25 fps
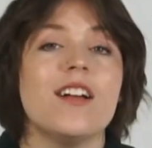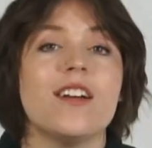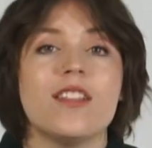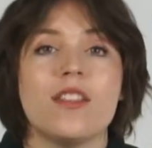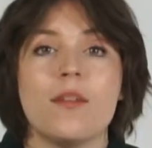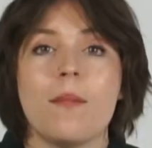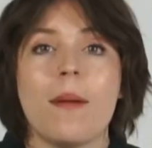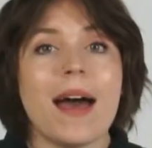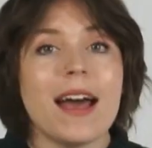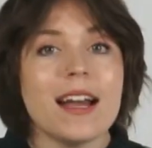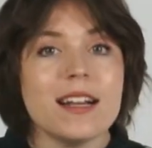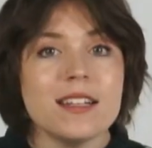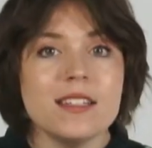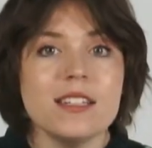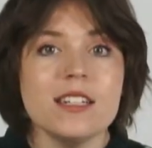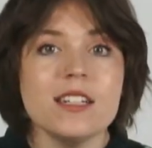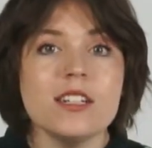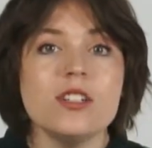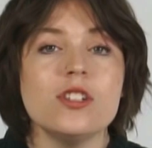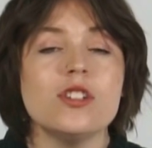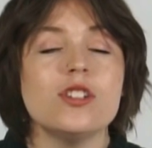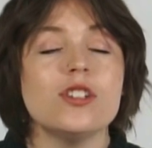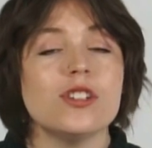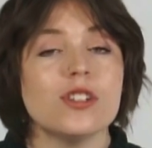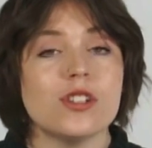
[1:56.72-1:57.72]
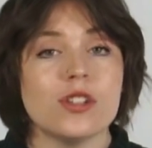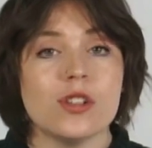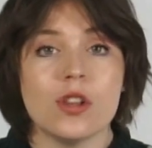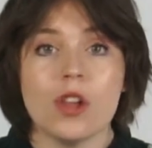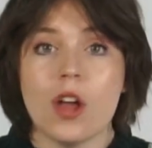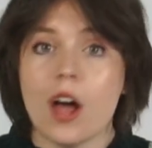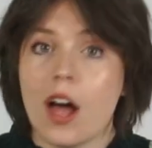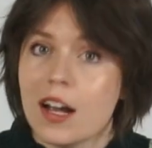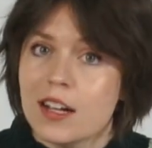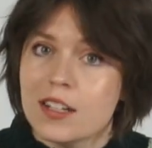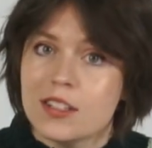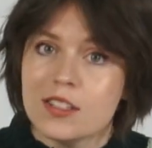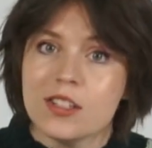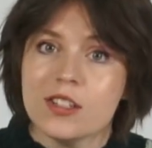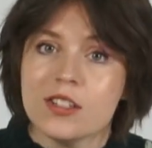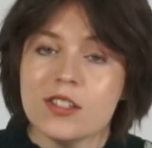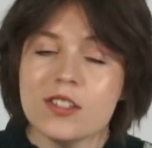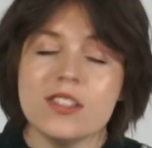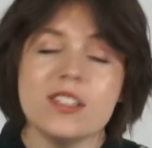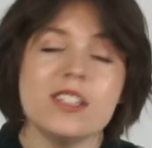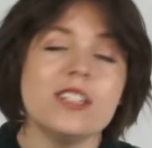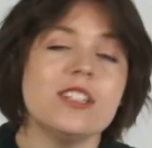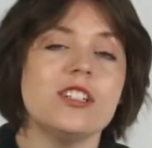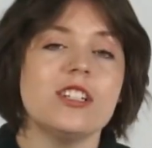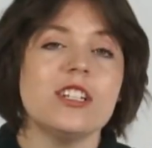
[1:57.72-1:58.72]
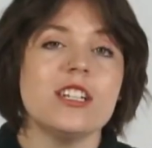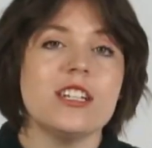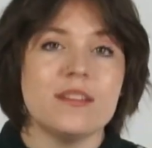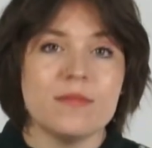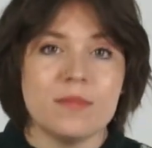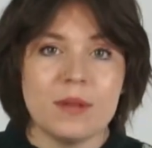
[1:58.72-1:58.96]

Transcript: The backstitch just locks your stitch in